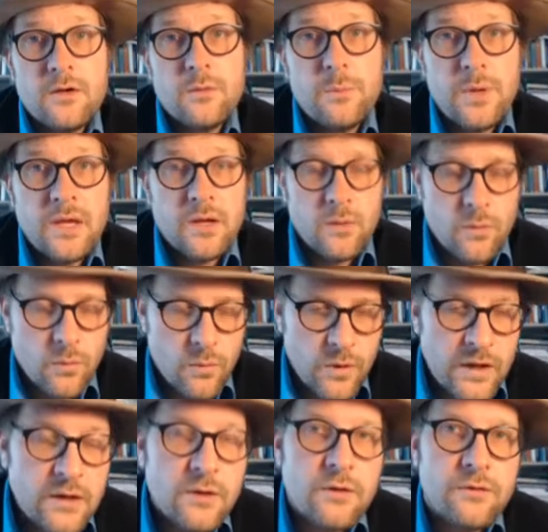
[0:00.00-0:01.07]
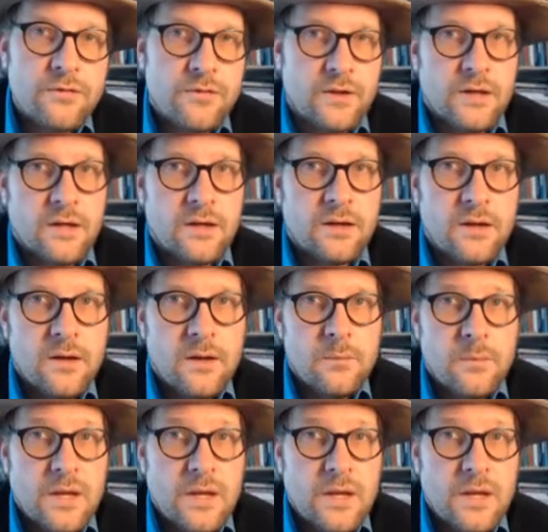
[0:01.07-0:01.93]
either being rheophilic,